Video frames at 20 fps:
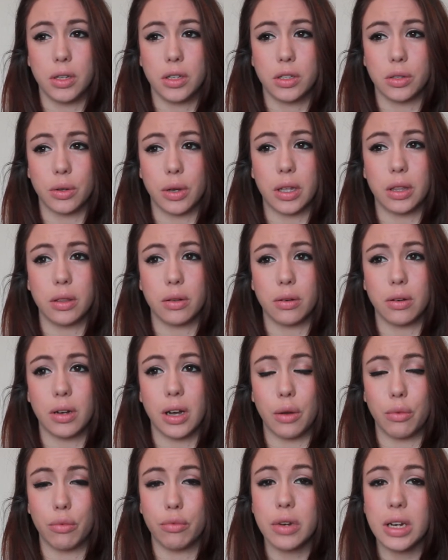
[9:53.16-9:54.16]
So I
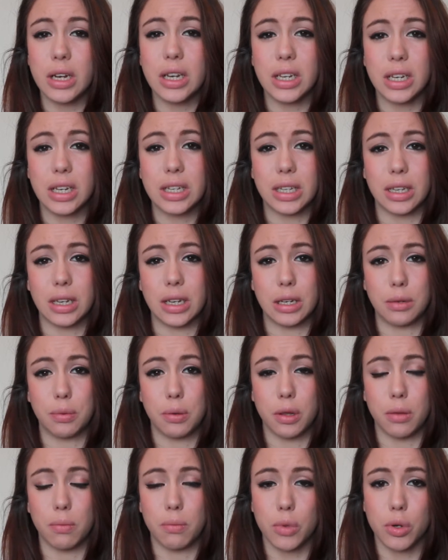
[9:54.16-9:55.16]
thought I really need something to
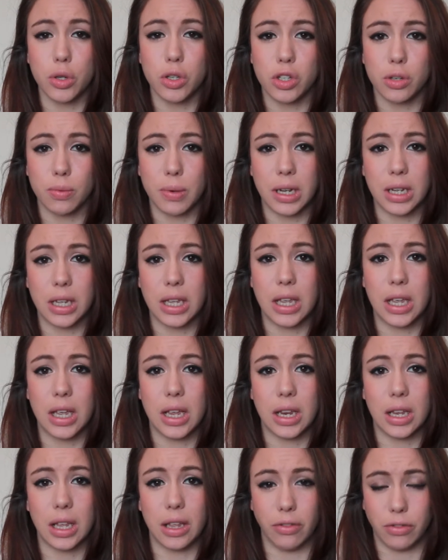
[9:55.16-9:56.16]
put the moisture back
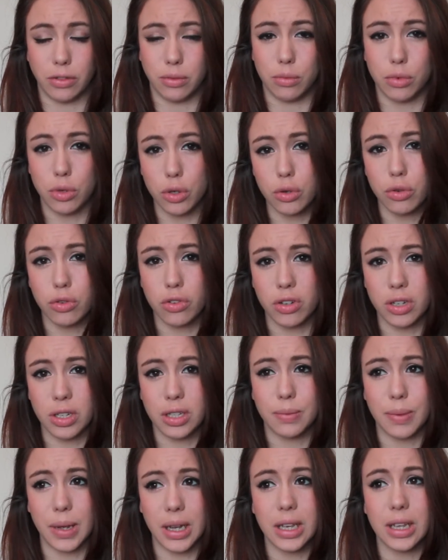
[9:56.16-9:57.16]
in, give some
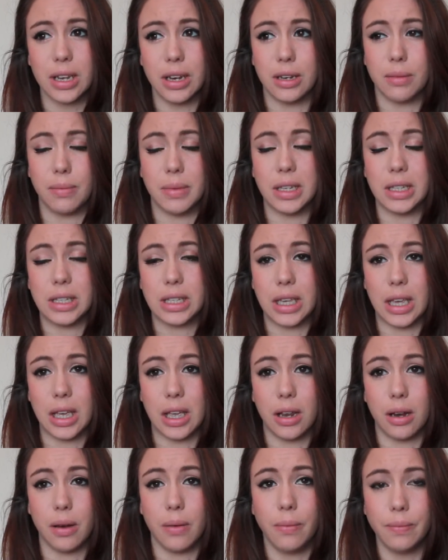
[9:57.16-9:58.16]
nutrients back into my
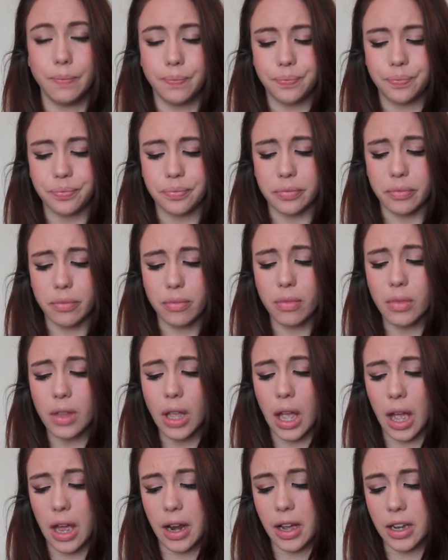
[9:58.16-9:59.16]
skin.
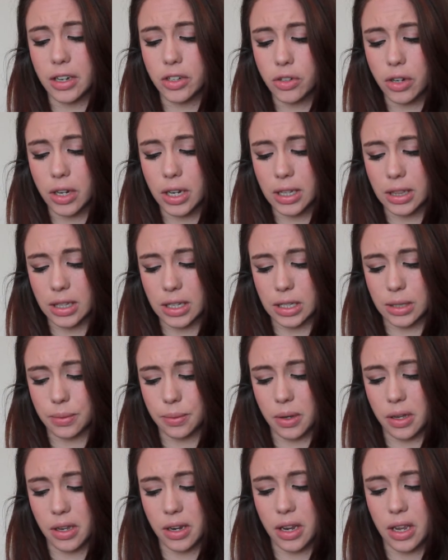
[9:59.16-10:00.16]
And I tried this
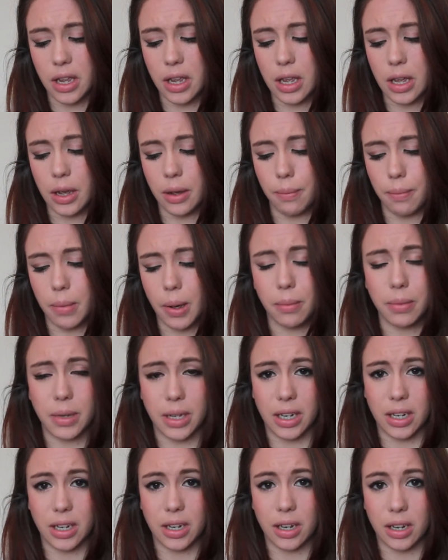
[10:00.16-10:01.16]
one,
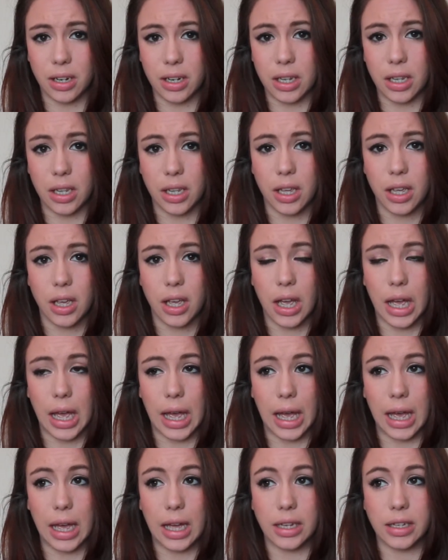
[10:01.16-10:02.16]
pumpkin and honey,
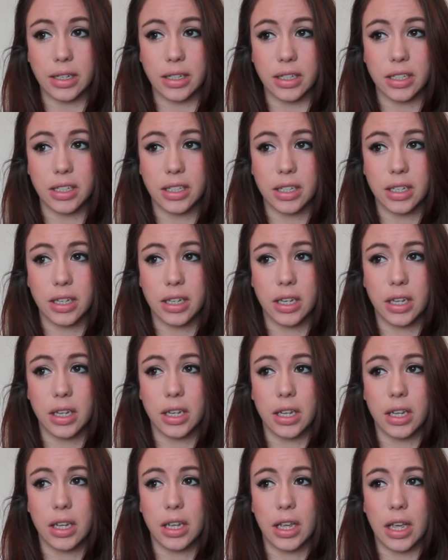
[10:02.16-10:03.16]
and
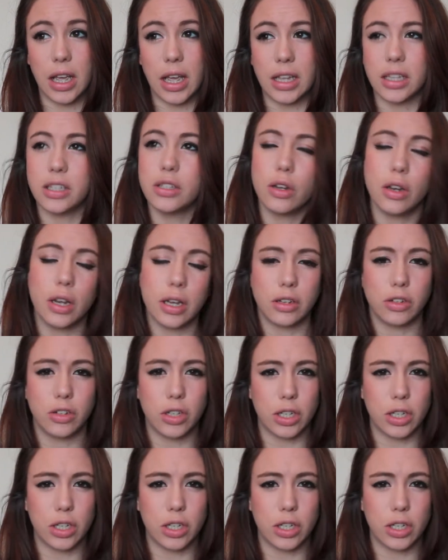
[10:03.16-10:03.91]
it's not like a